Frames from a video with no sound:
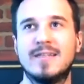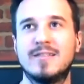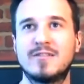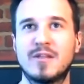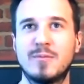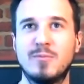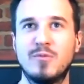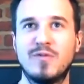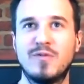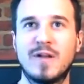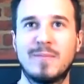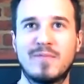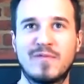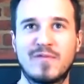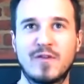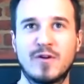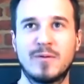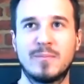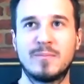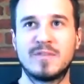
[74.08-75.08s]
they moved up
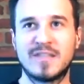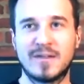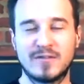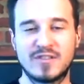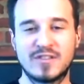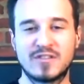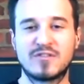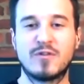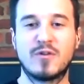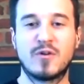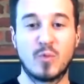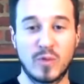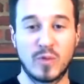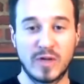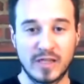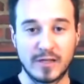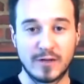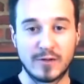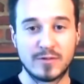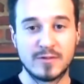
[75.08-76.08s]
from San Francisco to
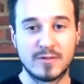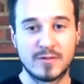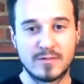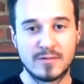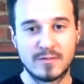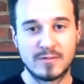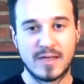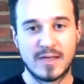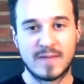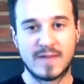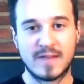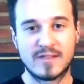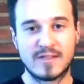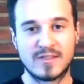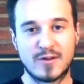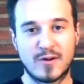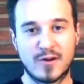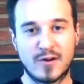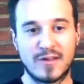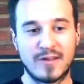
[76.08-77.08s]
Willows, and they
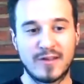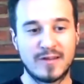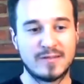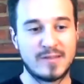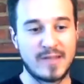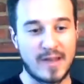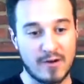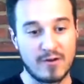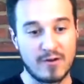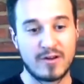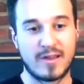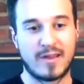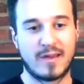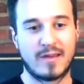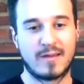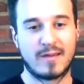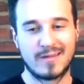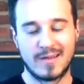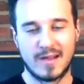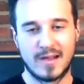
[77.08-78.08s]
started
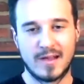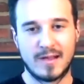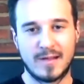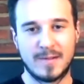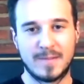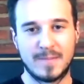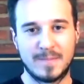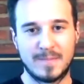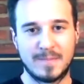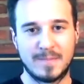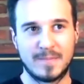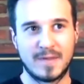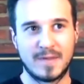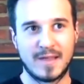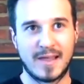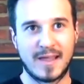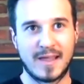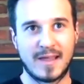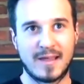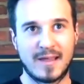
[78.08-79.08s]
dairying.
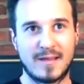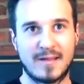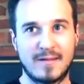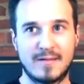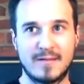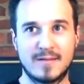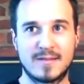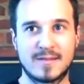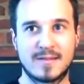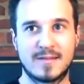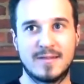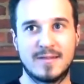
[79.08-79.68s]
And